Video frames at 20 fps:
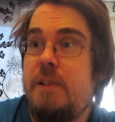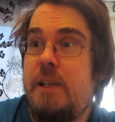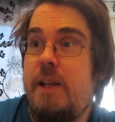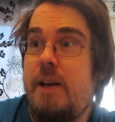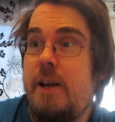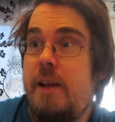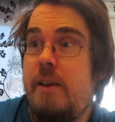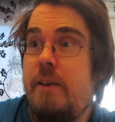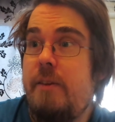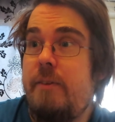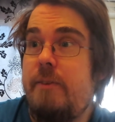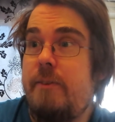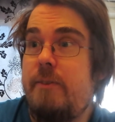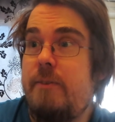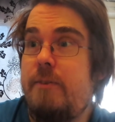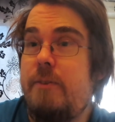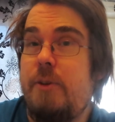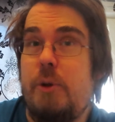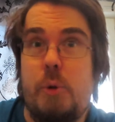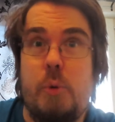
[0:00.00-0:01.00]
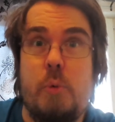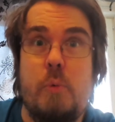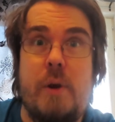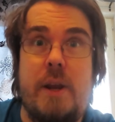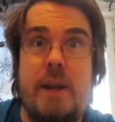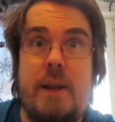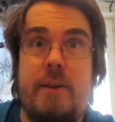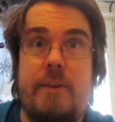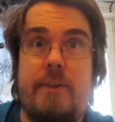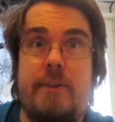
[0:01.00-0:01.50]
It is 2
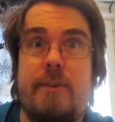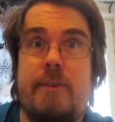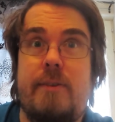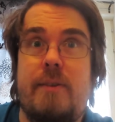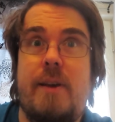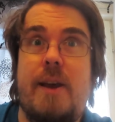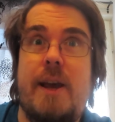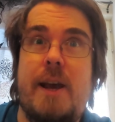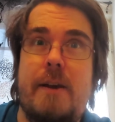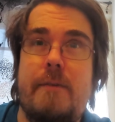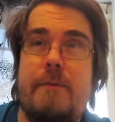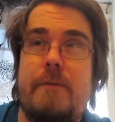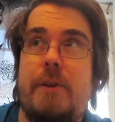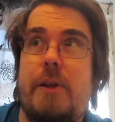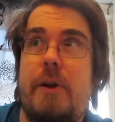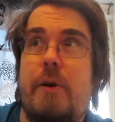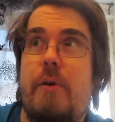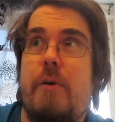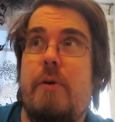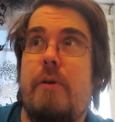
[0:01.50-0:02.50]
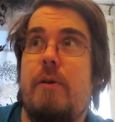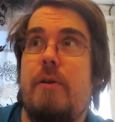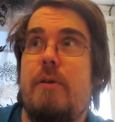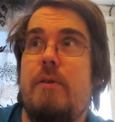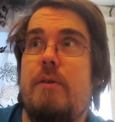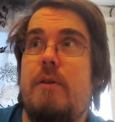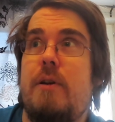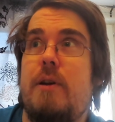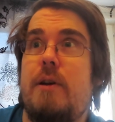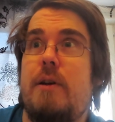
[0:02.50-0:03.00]
weeks after
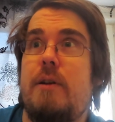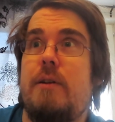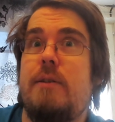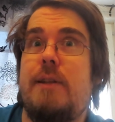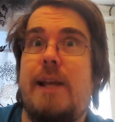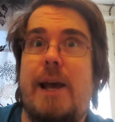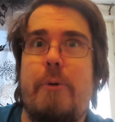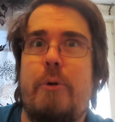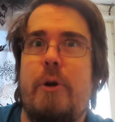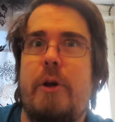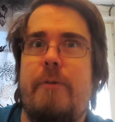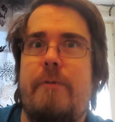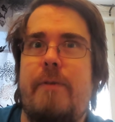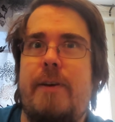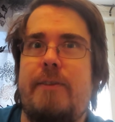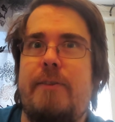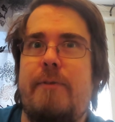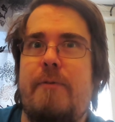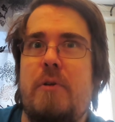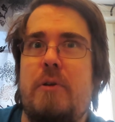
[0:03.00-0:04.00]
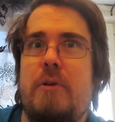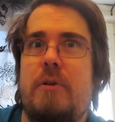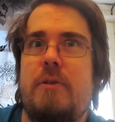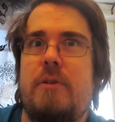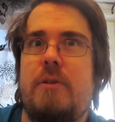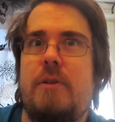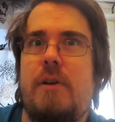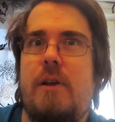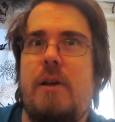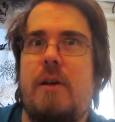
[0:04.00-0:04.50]
Download Festival
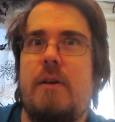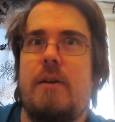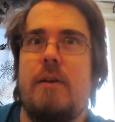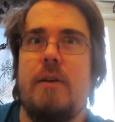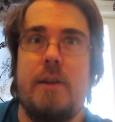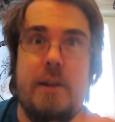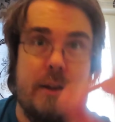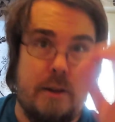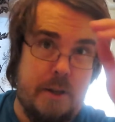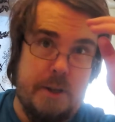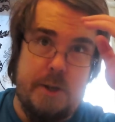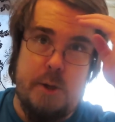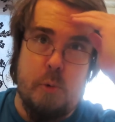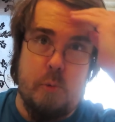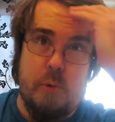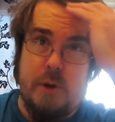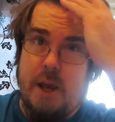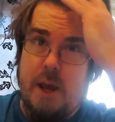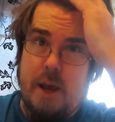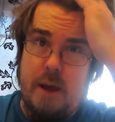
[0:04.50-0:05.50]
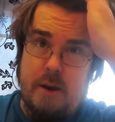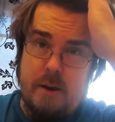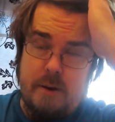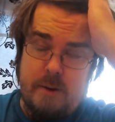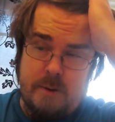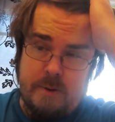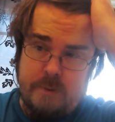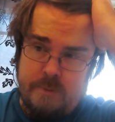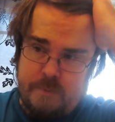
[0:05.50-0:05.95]
in the UK.